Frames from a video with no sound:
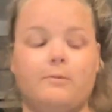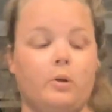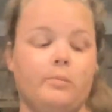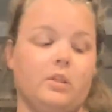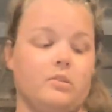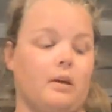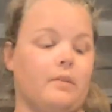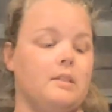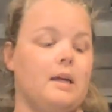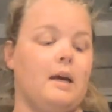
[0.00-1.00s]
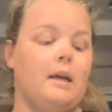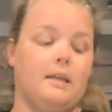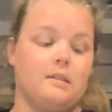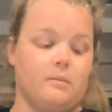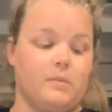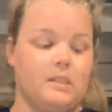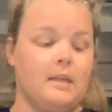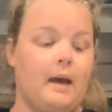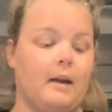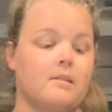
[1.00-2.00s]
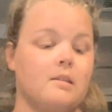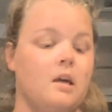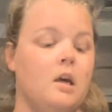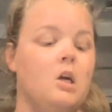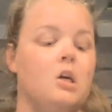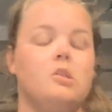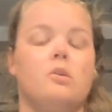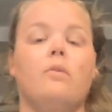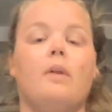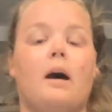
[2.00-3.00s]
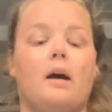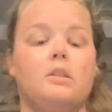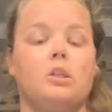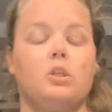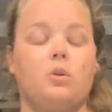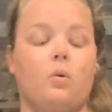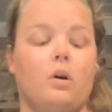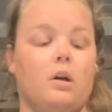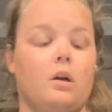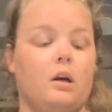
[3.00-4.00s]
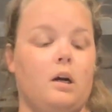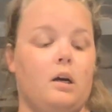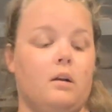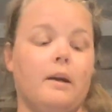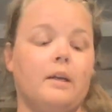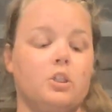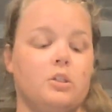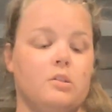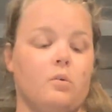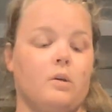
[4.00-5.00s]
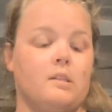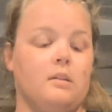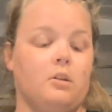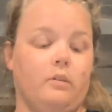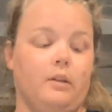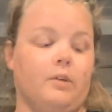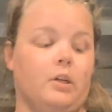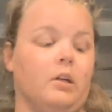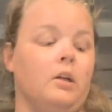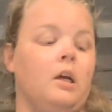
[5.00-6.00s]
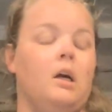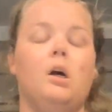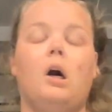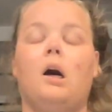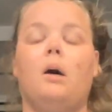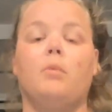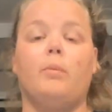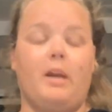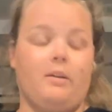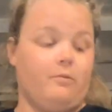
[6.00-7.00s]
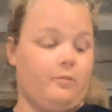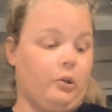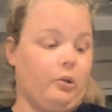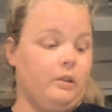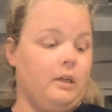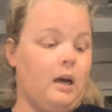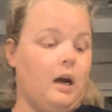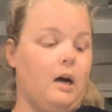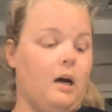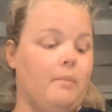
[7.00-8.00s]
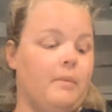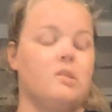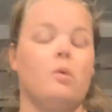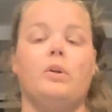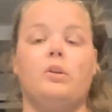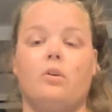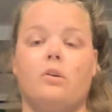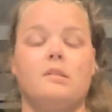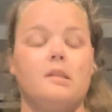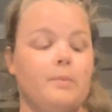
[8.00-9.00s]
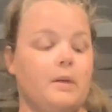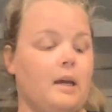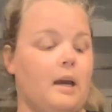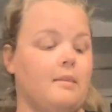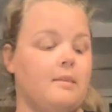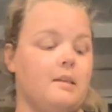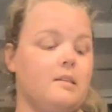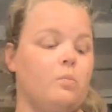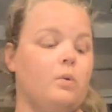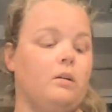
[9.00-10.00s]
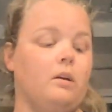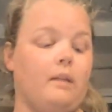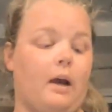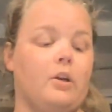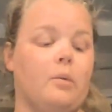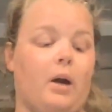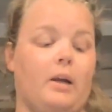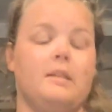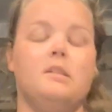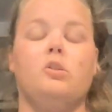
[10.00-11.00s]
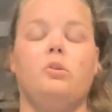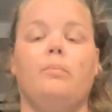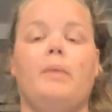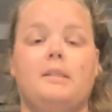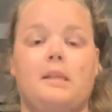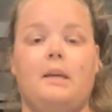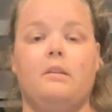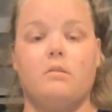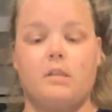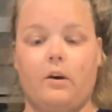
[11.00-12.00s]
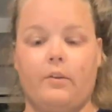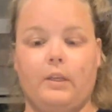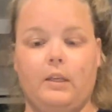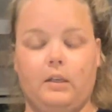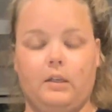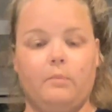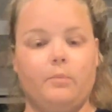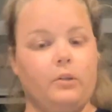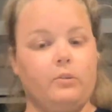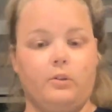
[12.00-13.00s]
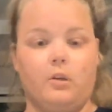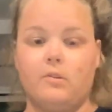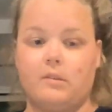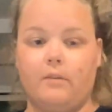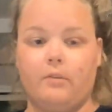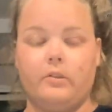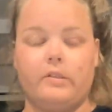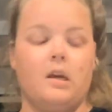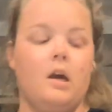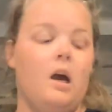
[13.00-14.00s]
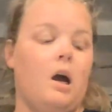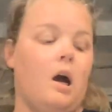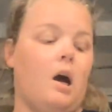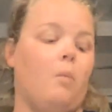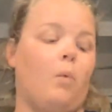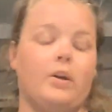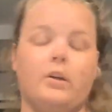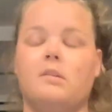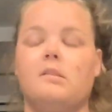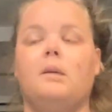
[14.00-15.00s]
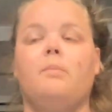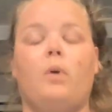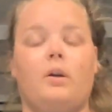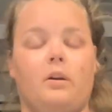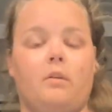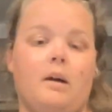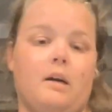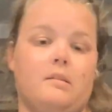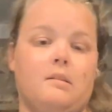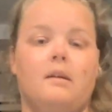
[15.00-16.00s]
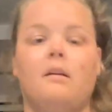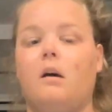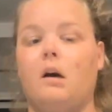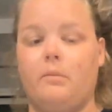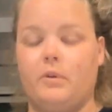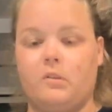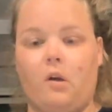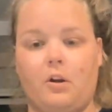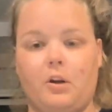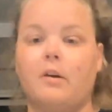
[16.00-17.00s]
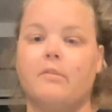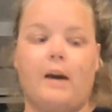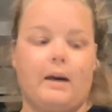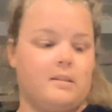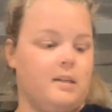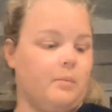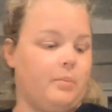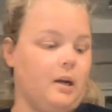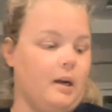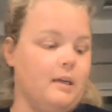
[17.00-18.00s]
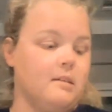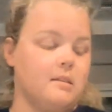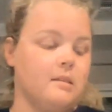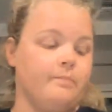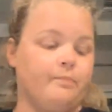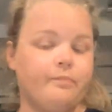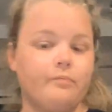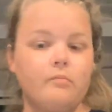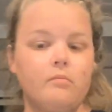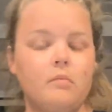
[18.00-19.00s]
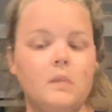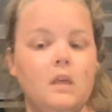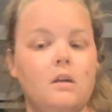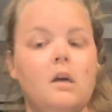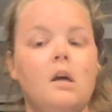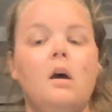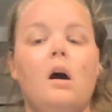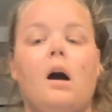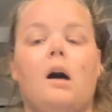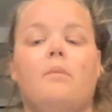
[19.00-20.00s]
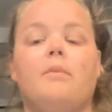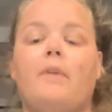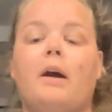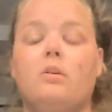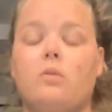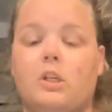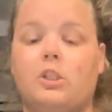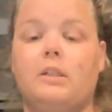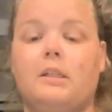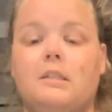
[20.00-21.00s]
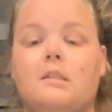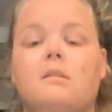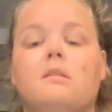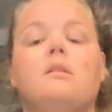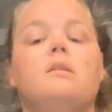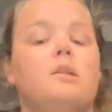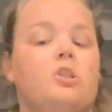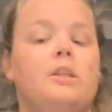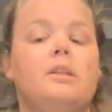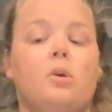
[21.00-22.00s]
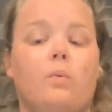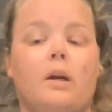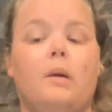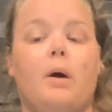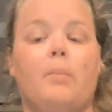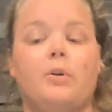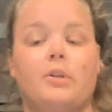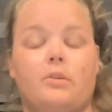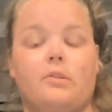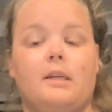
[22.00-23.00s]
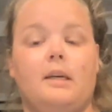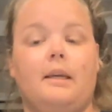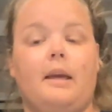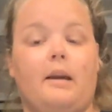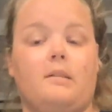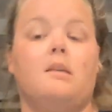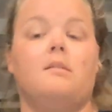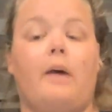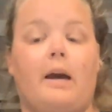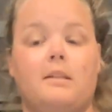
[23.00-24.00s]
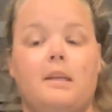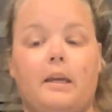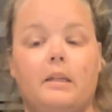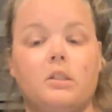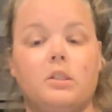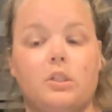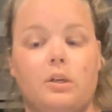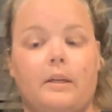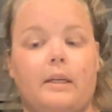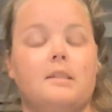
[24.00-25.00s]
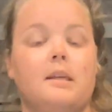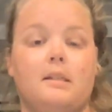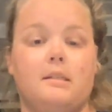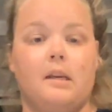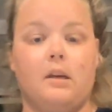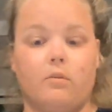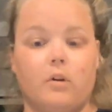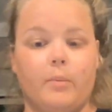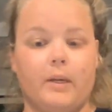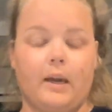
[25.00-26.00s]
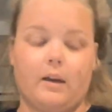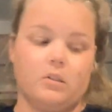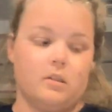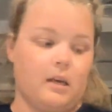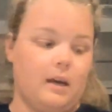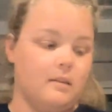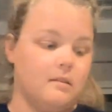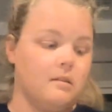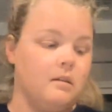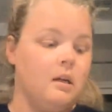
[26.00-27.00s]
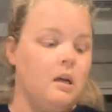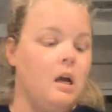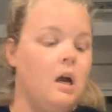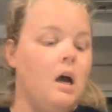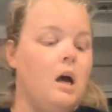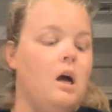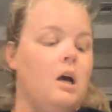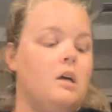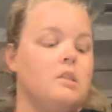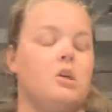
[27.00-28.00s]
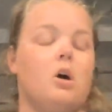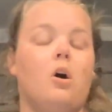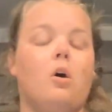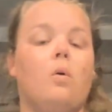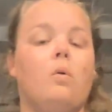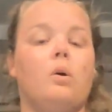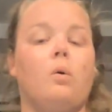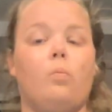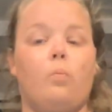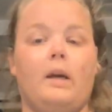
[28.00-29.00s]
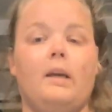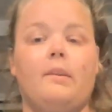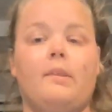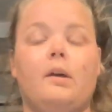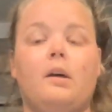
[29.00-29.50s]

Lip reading: full meals throughout the day and some snacks so that your glycogen stores in your liver remain full. So when you go to sleep at night, this will allow your body to maintain those healthy blood glucose levels while you're asleep, while you're at rest, those longer fasting periods. The final question is, does she need to worry about producing excess lactate during intense anaerobic exercise? So with